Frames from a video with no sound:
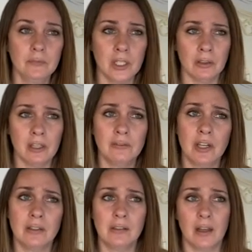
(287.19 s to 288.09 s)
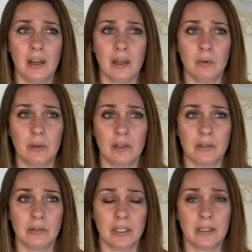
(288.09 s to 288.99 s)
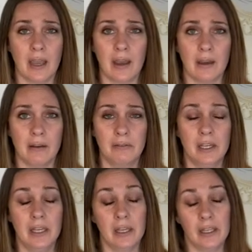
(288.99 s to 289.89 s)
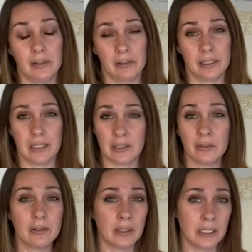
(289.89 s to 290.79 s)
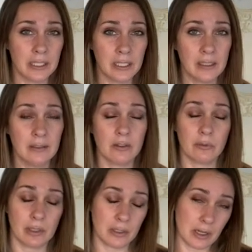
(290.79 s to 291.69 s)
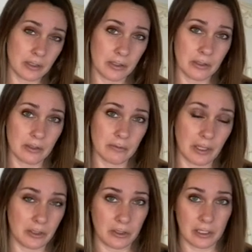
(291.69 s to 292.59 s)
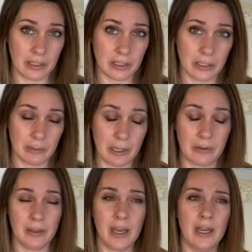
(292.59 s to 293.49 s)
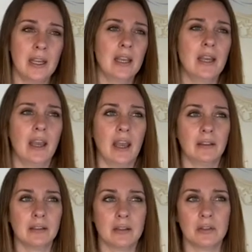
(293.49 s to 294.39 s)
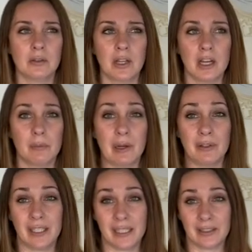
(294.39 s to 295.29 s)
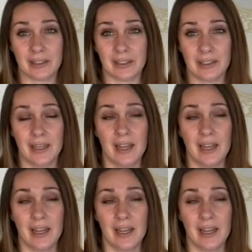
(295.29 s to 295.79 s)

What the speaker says: A lot of dogs will also need to have a yearly dental cleaning, so you want to talk to your veterinarian about that. And let's also talk about ears.